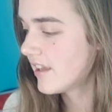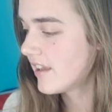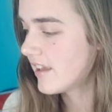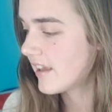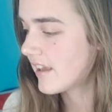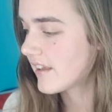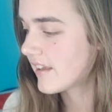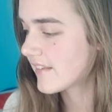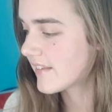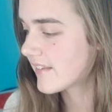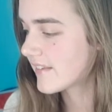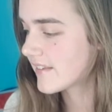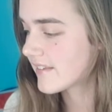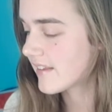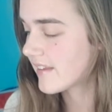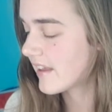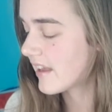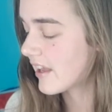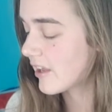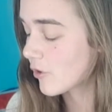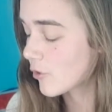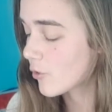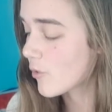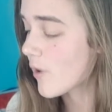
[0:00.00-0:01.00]
It's
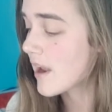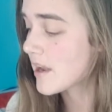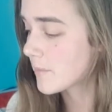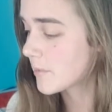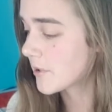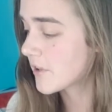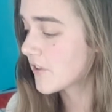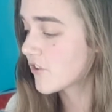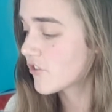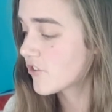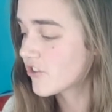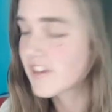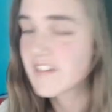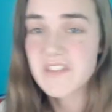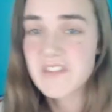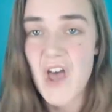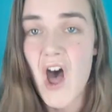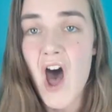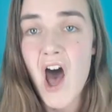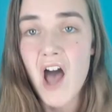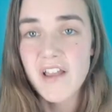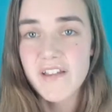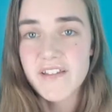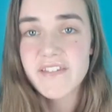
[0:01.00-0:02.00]
incredible that she's the
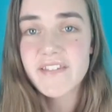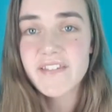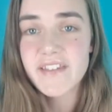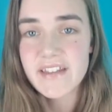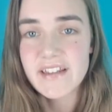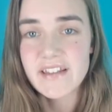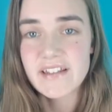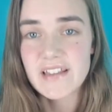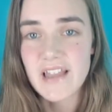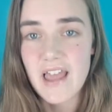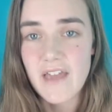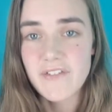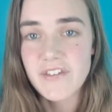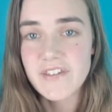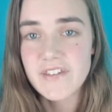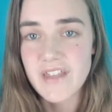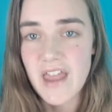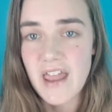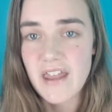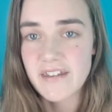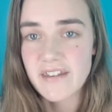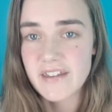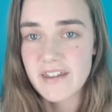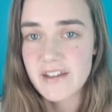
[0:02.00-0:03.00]
highest seed left
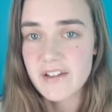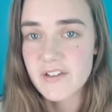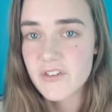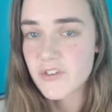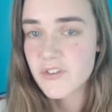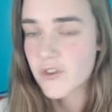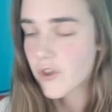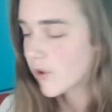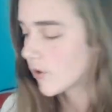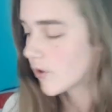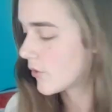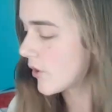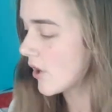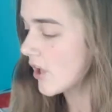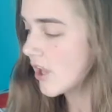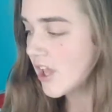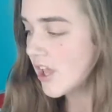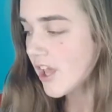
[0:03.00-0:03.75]
standing. So